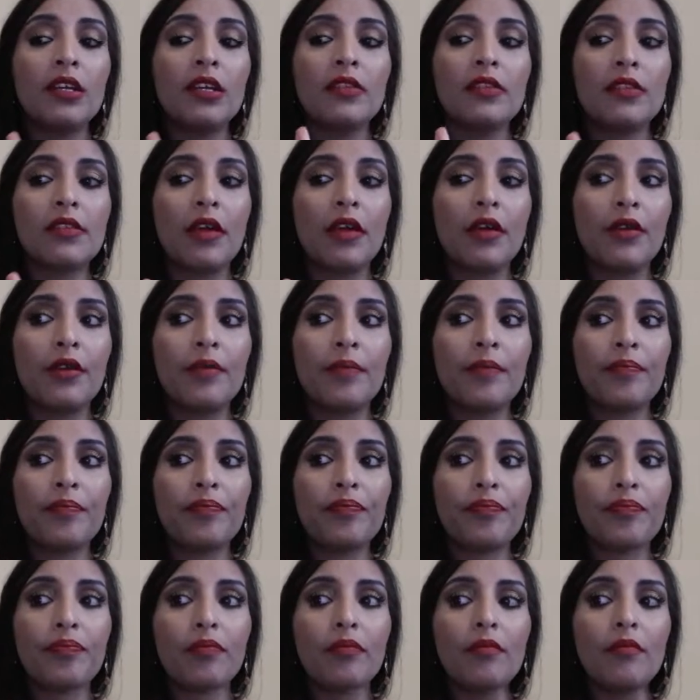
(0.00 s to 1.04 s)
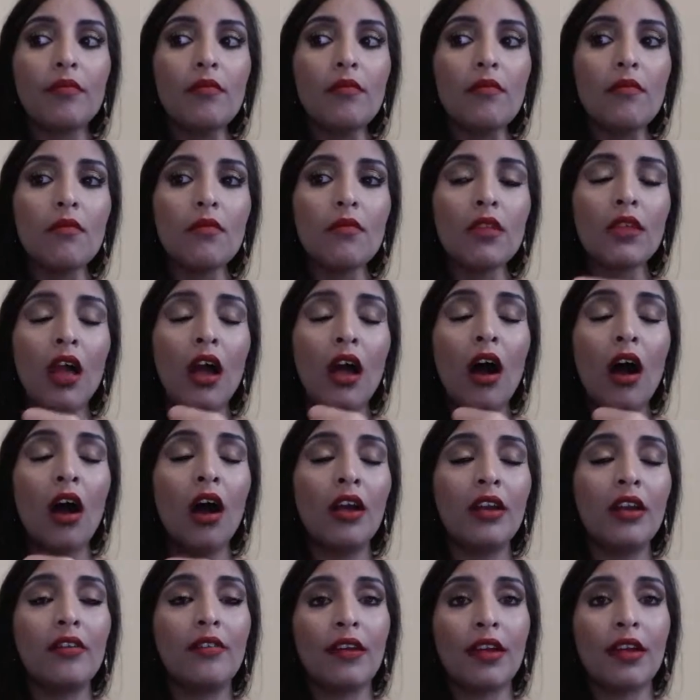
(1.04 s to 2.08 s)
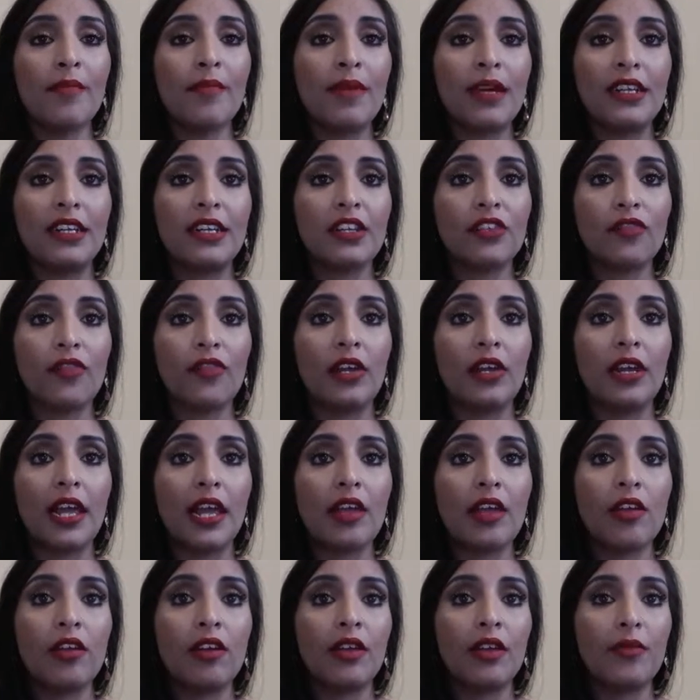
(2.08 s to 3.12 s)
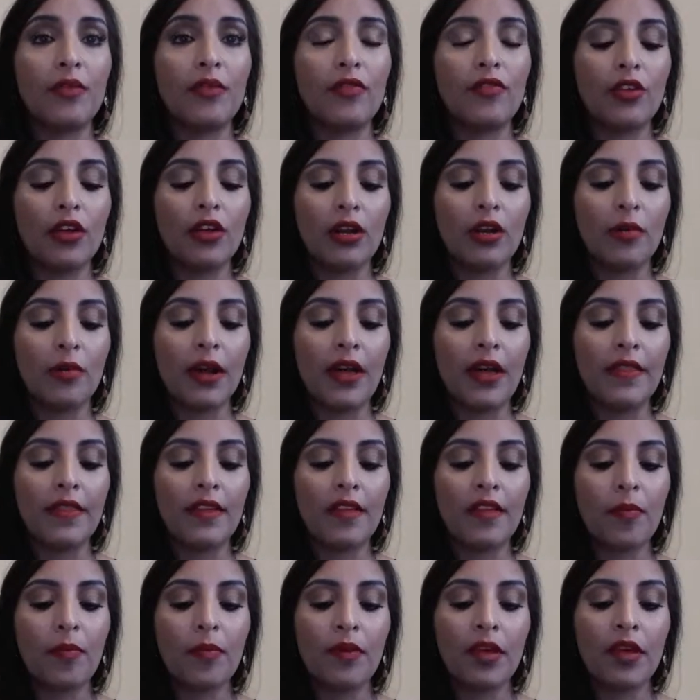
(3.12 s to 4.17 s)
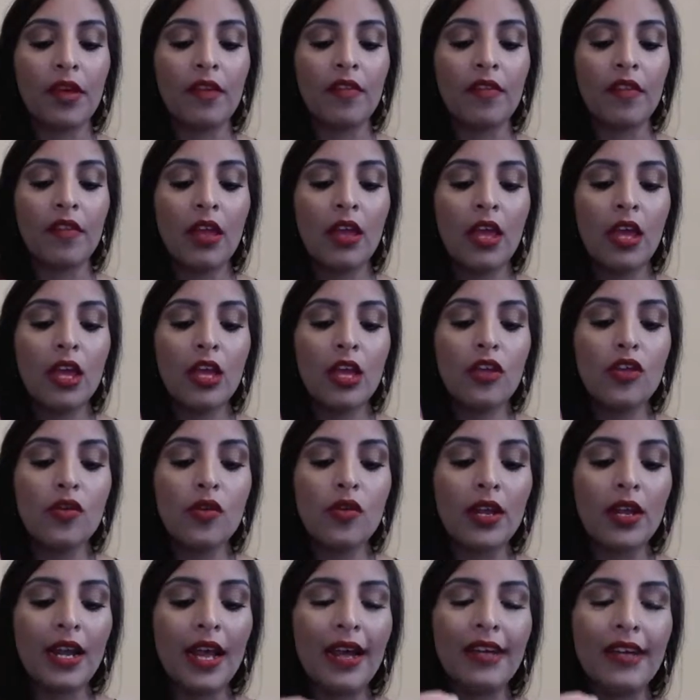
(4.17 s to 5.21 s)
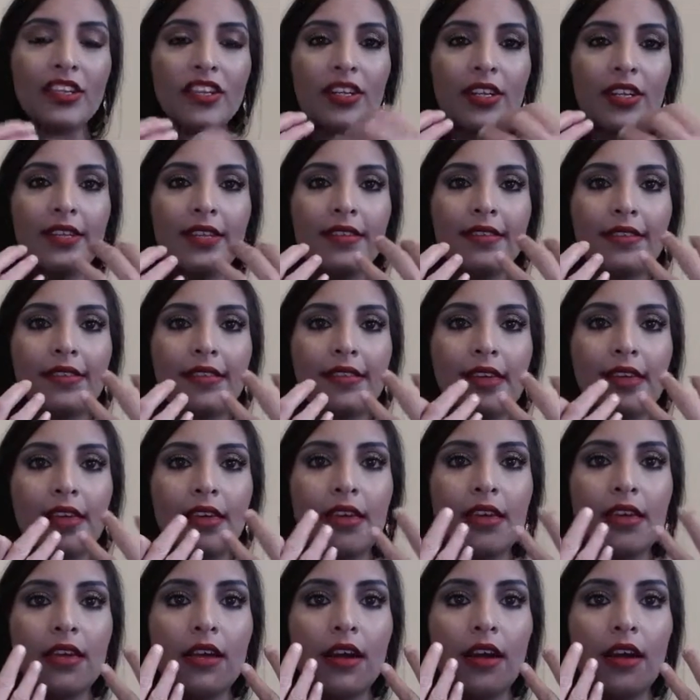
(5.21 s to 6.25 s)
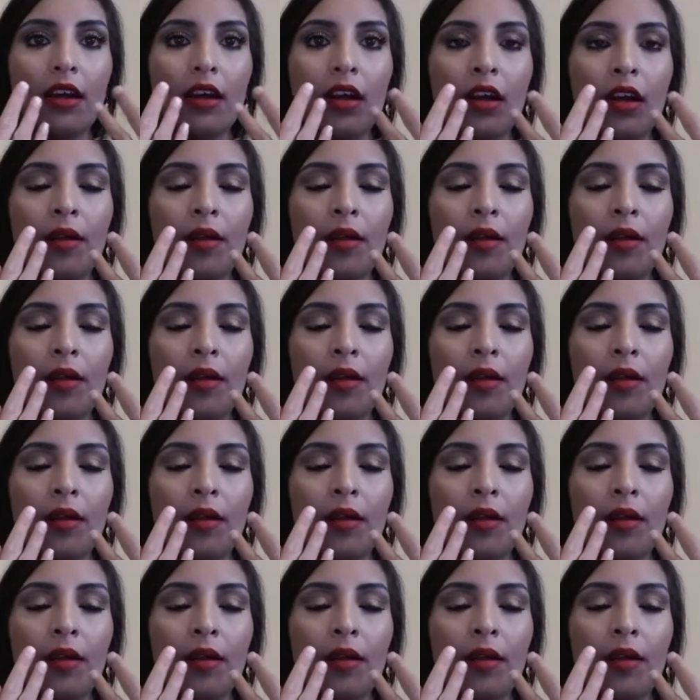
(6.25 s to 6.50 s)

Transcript: So highly recommend exfoliating your lips if you're going to wear this, because you can actually see